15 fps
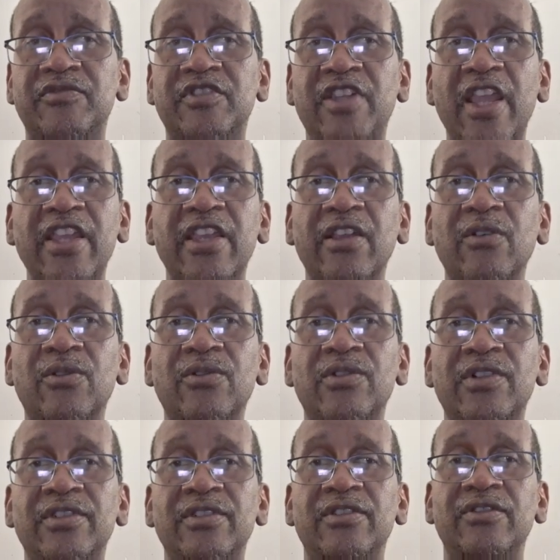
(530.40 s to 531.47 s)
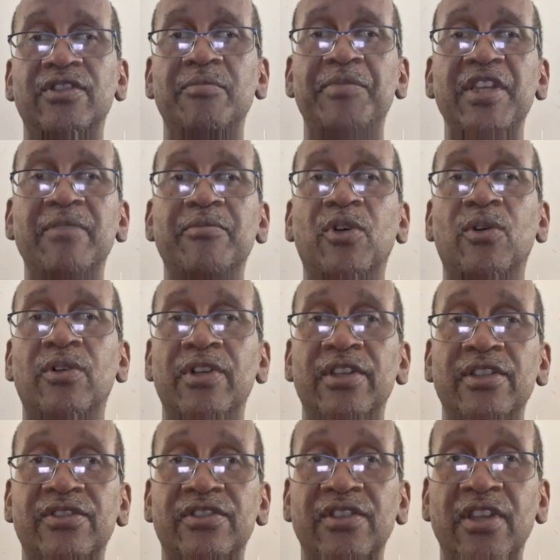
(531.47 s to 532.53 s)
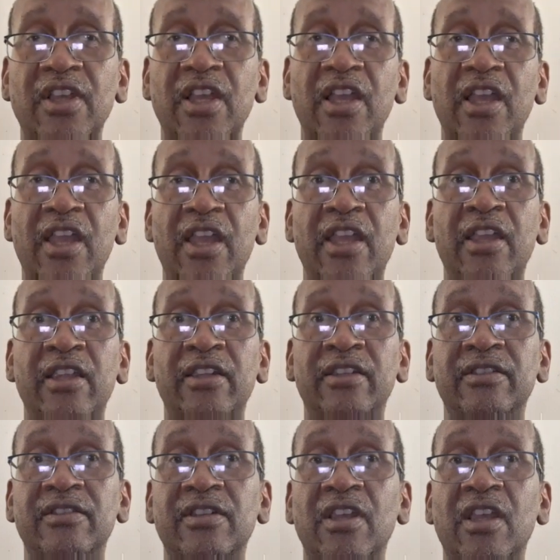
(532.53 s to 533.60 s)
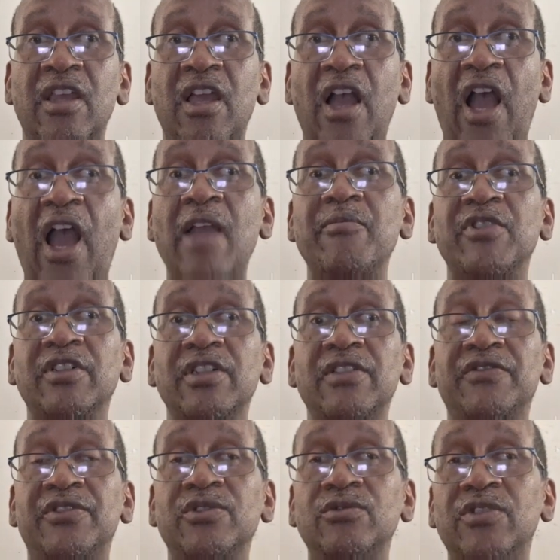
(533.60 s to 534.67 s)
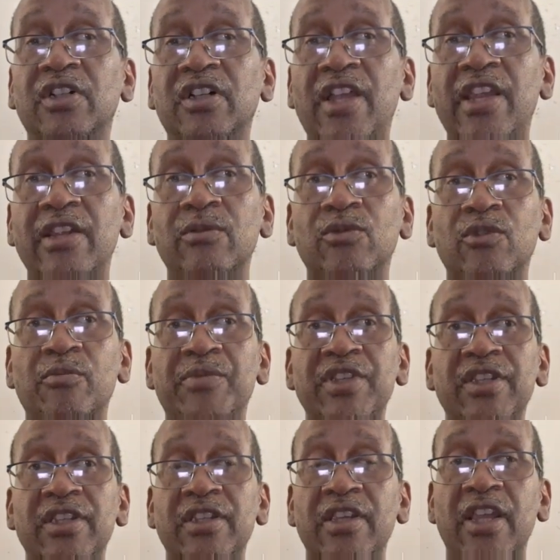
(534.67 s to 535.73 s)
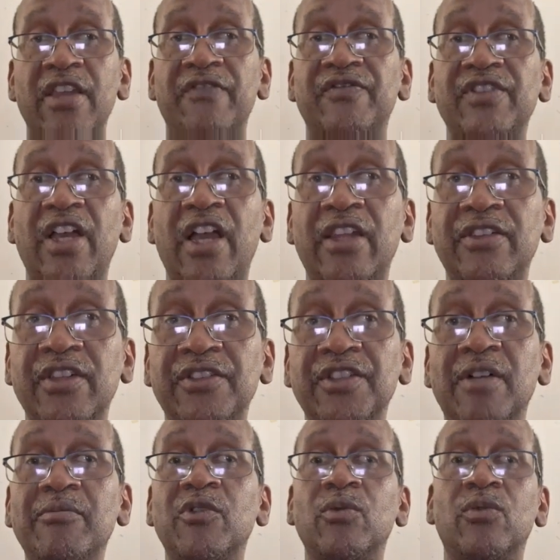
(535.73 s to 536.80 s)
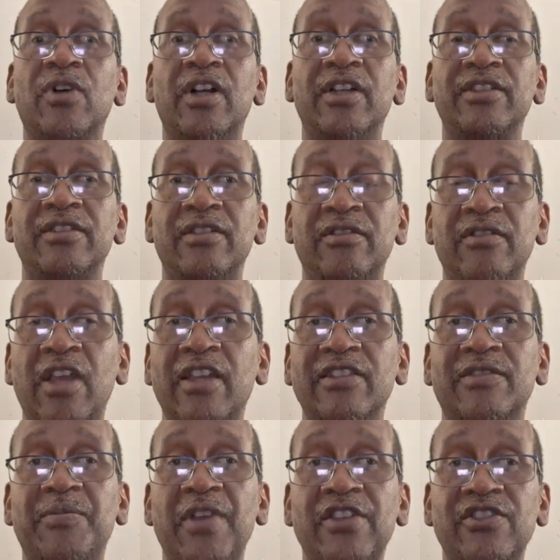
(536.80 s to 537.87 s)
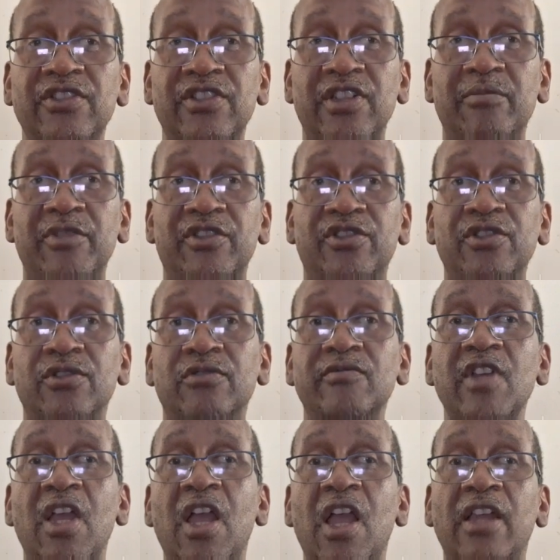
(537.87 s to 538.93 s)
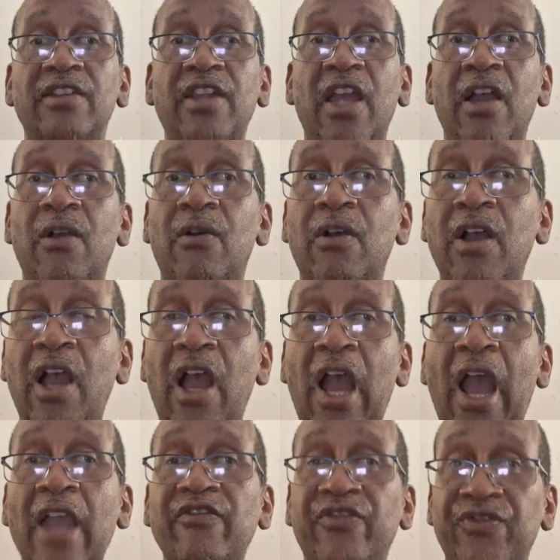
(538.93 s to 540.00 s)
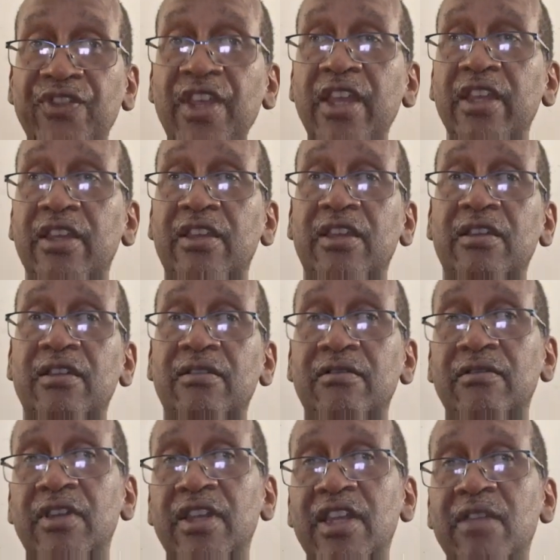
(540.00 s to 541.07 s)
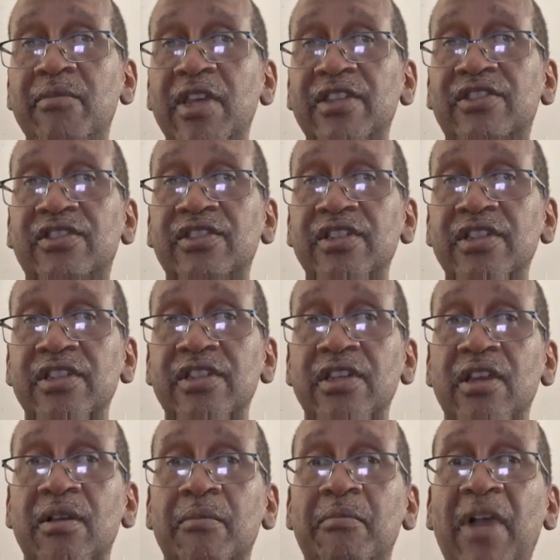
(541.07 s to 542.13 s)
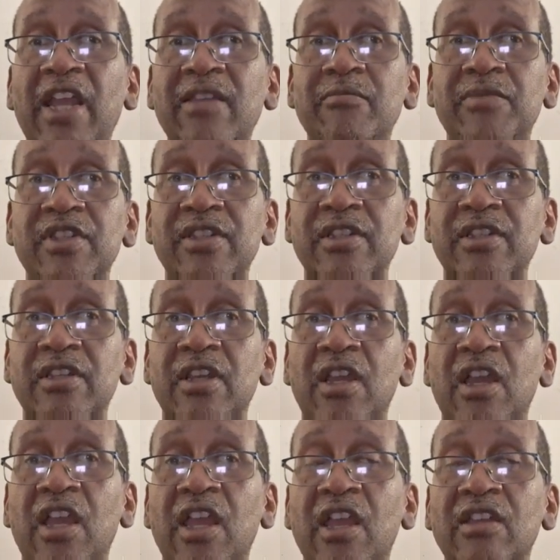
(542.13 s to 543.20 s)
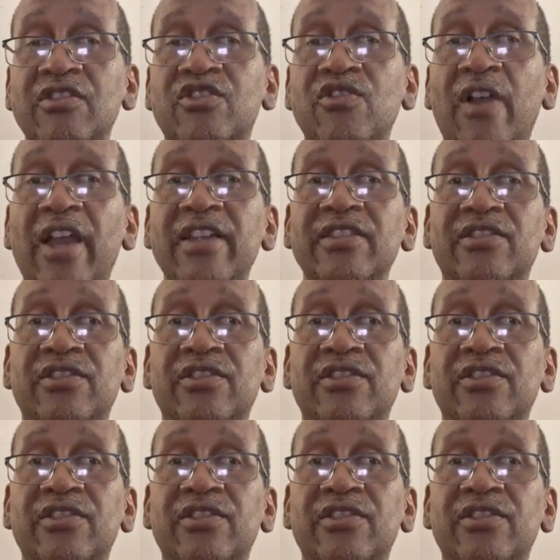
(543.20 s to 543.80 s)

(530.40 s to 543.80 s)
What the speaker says: taking on the big boys, and I believe sooner or later will be, if not the number 1, especially the number 2. Now, I think MSC might be trying